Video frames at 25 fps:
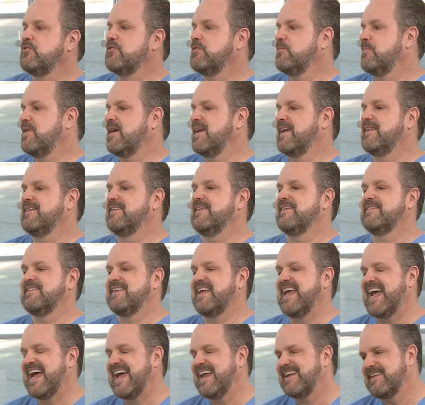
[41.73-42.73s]
somebody that's
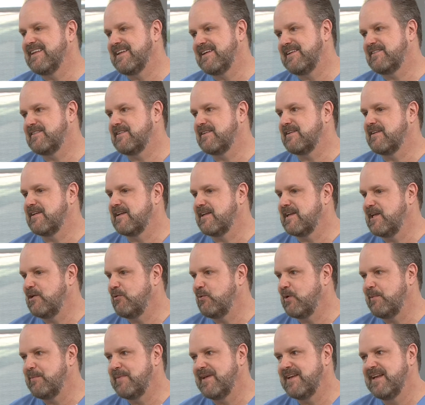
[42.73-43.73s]
had LASIK at Key
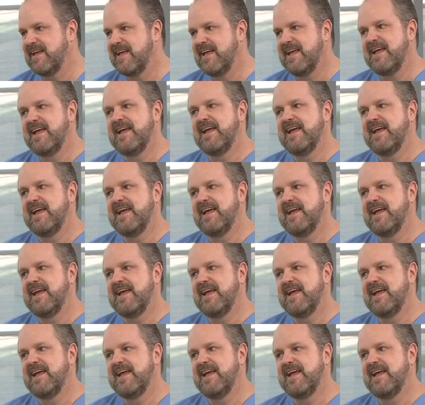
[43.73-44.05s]
Whitman